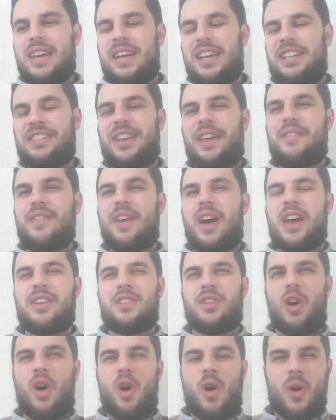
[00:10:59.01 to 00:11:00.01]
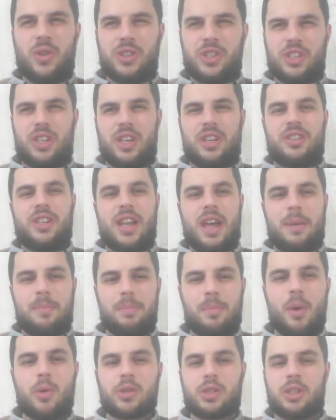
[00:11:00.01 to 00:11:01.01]
He's never had an answer to
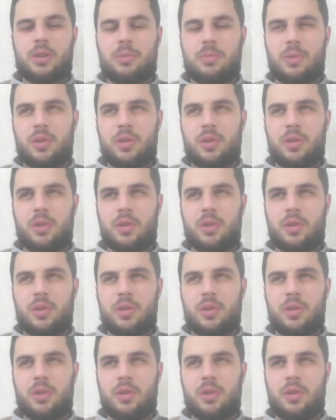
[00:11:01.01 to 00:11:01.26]
that boxer